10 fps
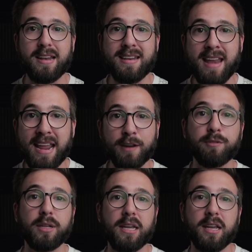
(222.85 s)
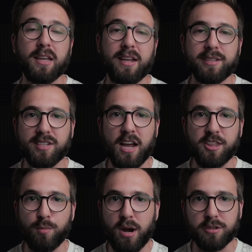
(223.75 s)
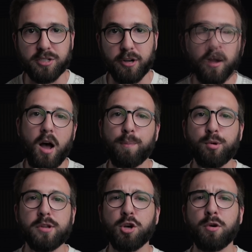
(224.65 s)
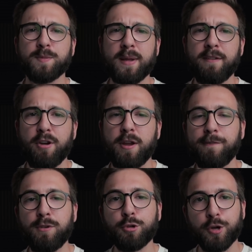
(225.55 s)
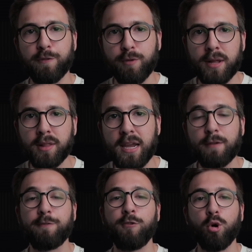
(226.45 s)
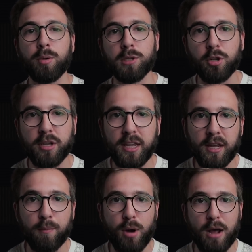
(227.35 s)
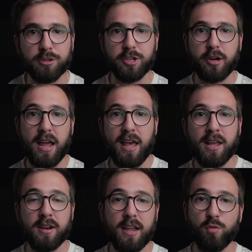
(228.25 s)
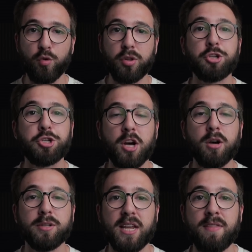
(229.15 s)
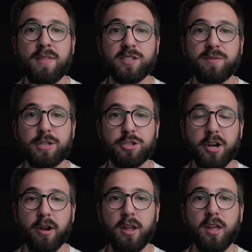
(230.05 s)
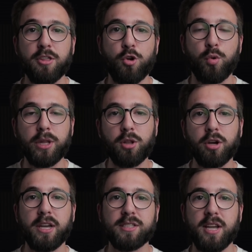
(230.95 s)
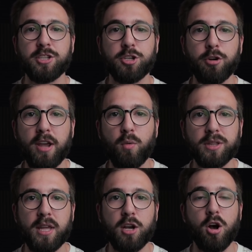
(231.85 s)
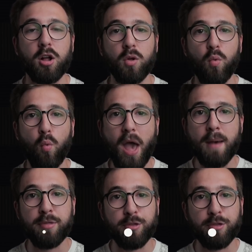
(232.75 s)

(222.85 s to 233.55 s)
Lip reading: natively inside the browser. Opera has always been a very future-friendly and forward-looking browser, and it really shows in this feature. They're really looking to integrate what they call Web